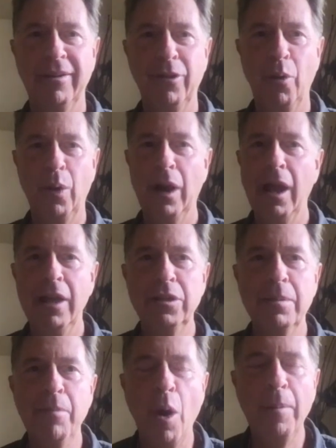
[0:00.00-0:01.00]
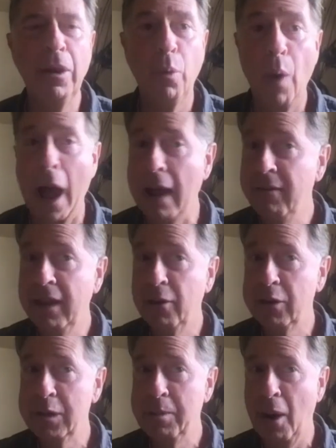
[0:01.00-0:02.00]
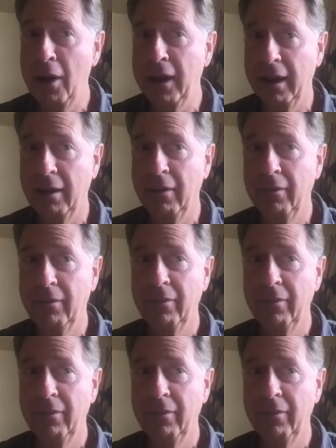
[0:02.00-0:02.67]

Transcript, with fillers: So is a moment arriving or departing?